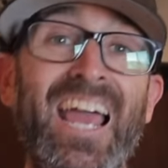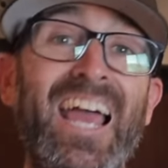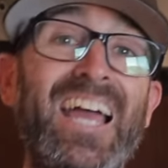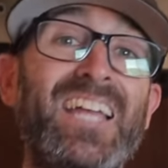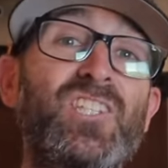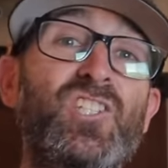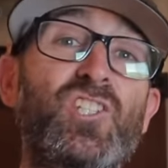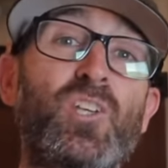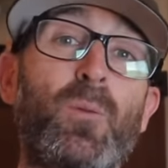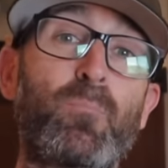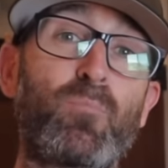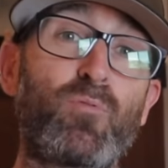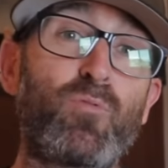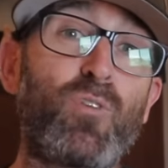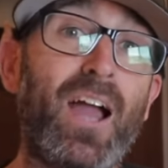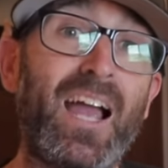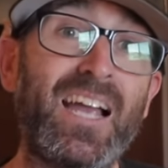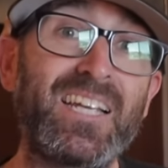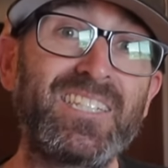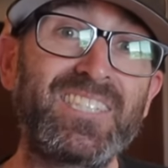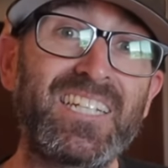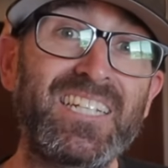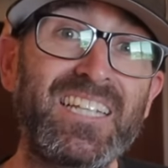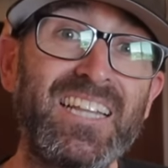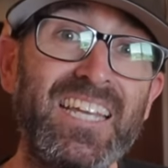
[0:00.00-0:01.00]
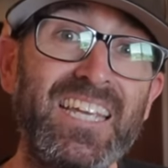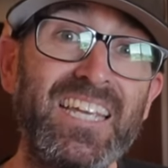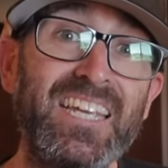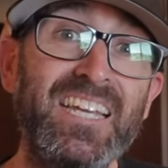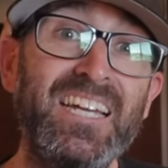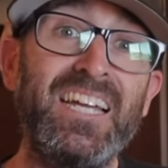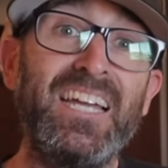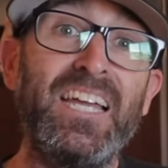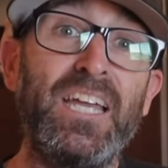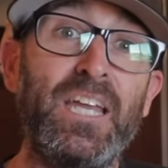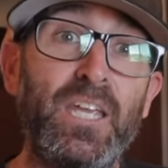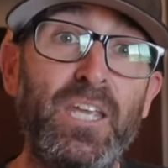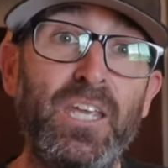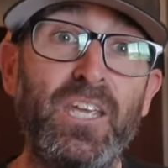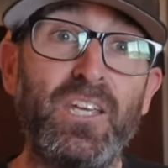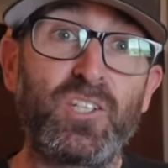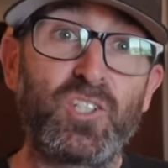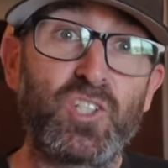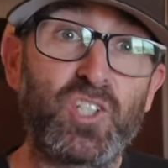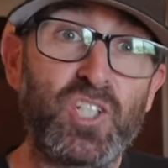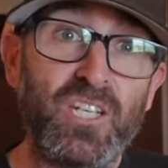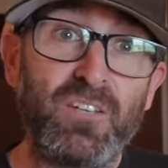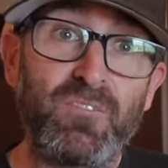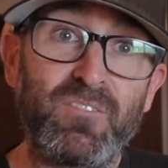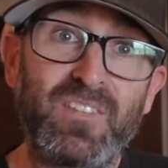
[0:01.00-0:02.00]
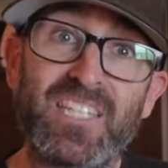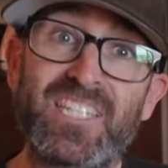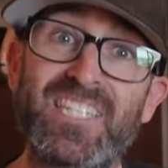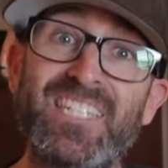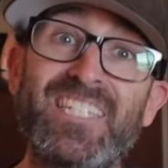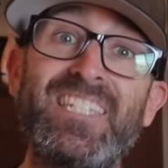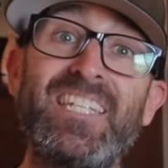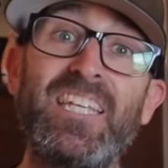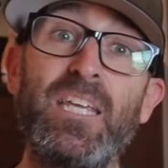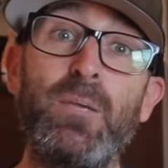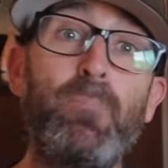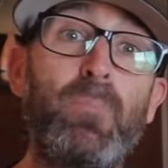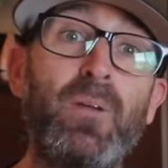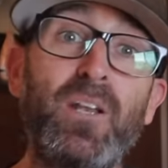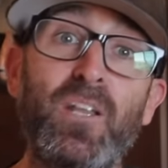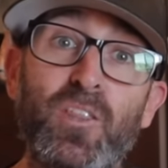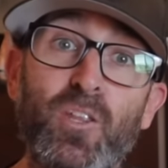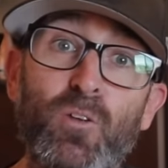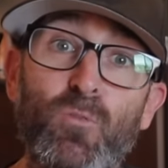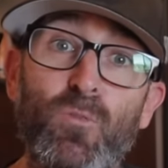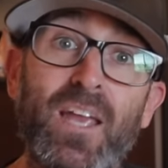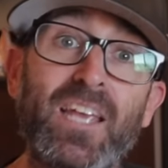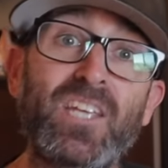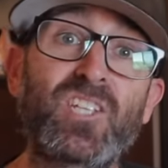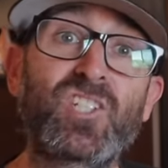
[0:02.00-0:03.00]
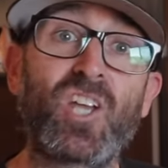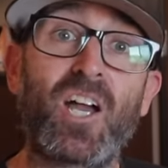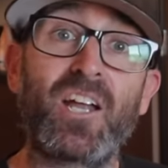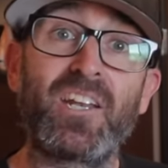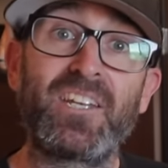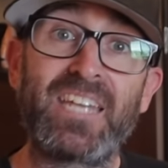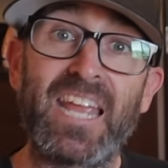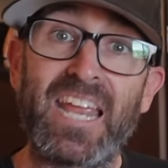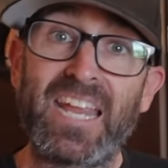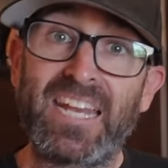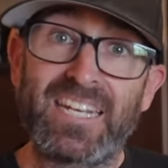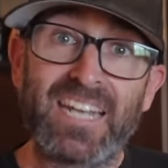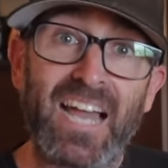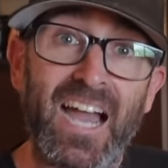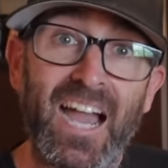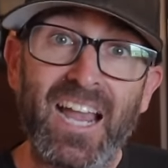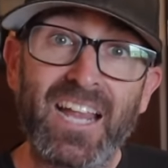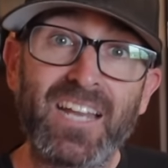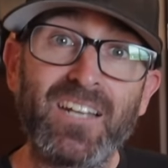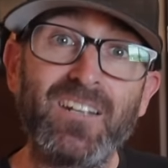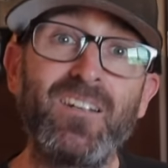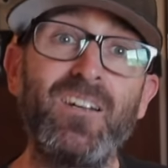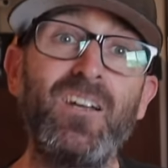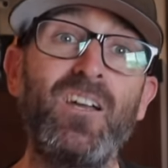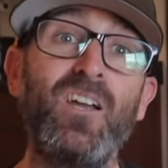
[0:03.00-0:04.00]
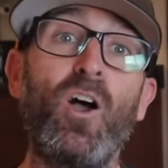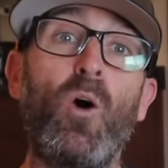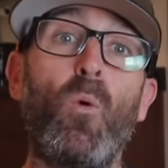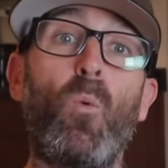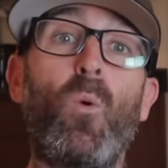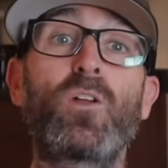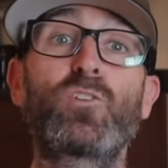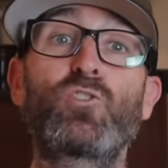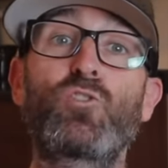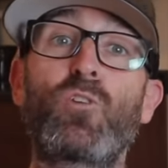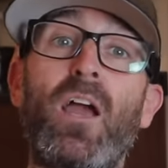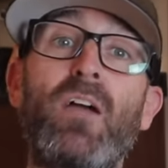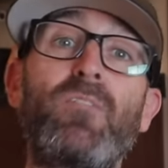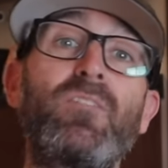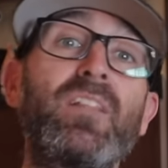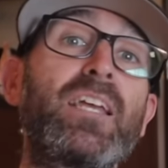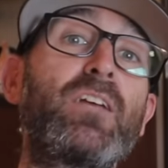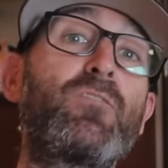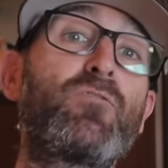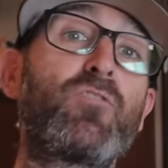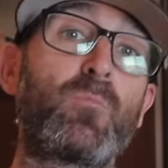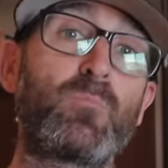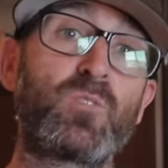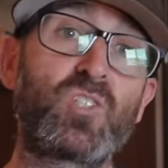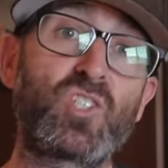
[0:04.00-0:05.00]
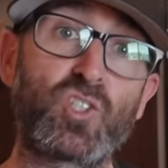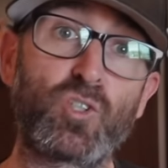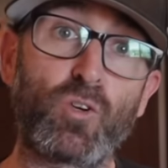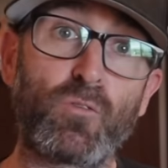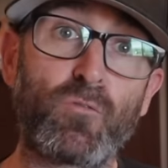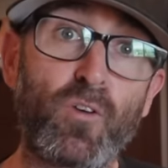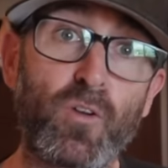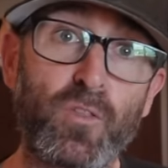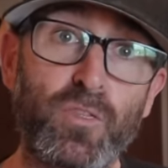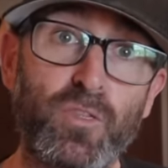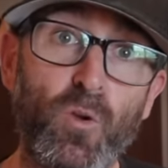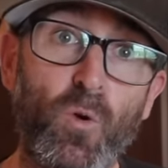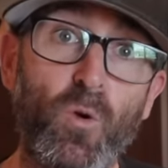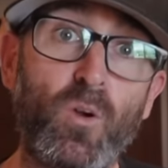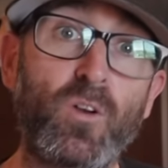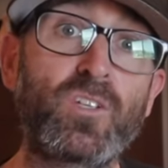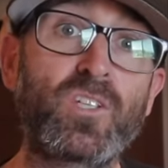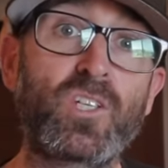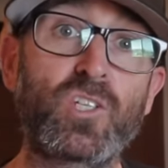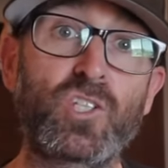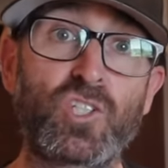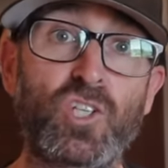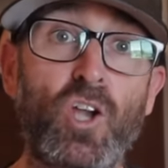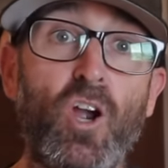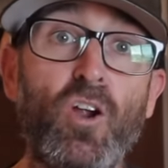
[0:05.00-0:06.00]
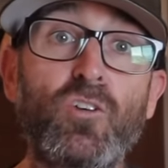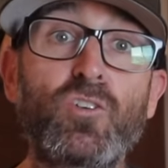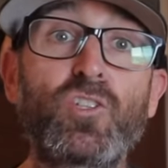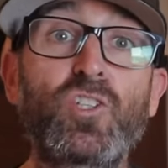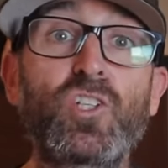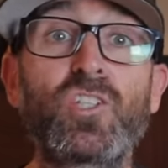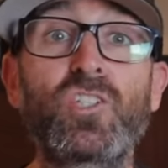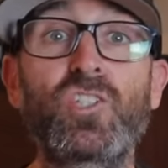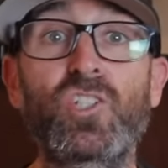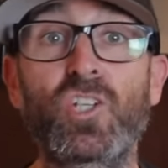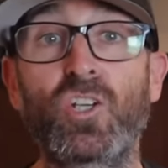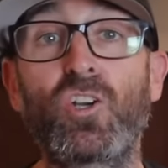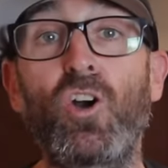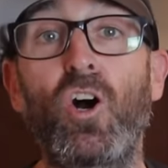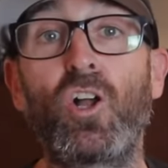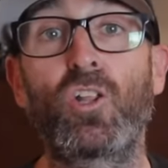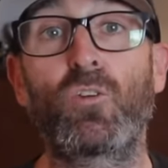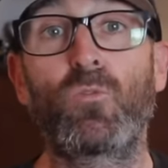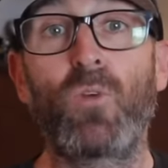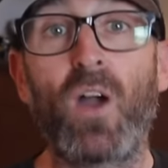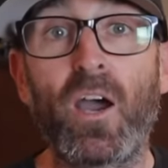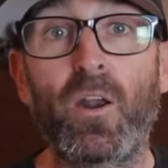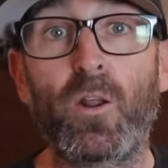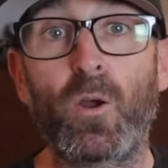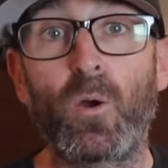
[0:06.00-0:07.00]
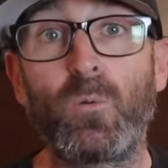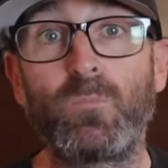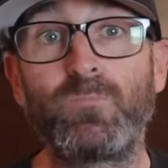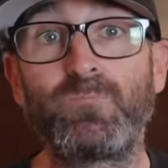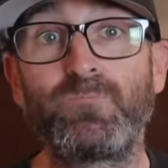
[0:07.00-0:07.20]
and surprisingly, he achieved this deep into the race on day 9 while traveling from Silverthorne to Sargent's in Colorado.